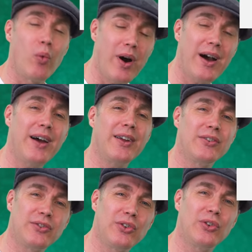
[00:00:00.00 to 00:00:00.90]

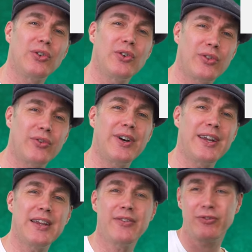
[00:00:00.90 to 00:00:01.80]
One, two,
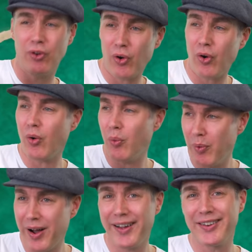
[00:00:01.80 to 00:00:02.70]
three, four.
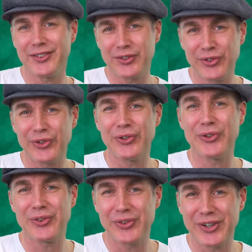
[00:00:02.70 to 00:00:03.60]
One,
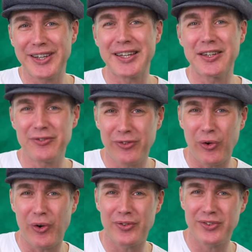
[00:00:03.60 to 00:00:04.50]
two, three,
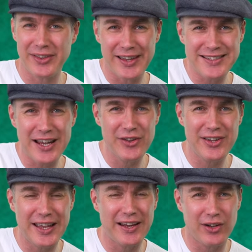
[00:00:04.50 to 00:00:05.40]
four. So that's how you
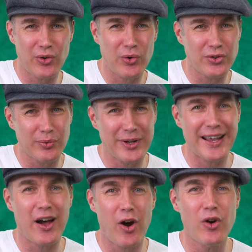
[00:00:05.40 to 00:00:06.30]
get a chord to ring
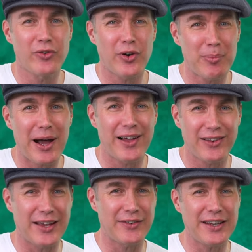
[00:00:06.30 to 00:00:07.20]
out over a bar
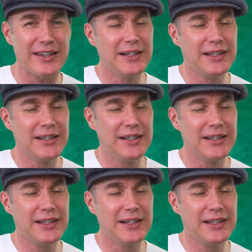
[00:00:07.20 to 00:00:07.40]
line, right?